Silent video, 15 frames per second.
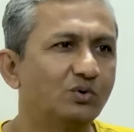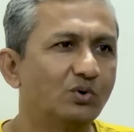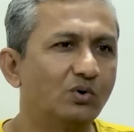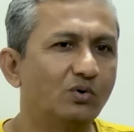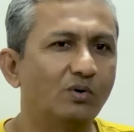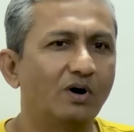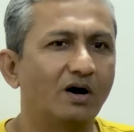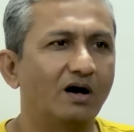
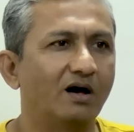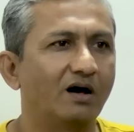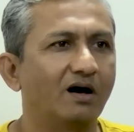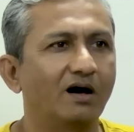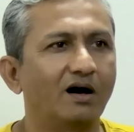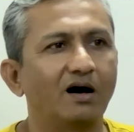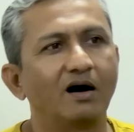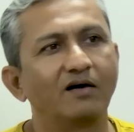know
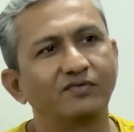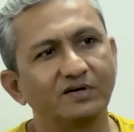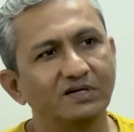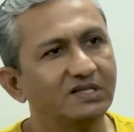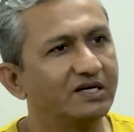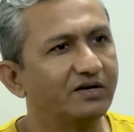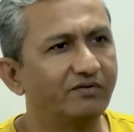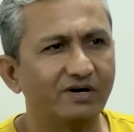after
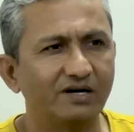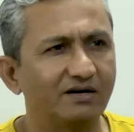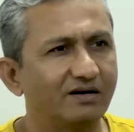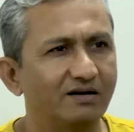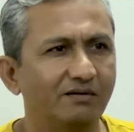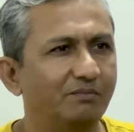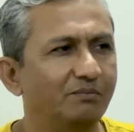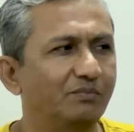the event.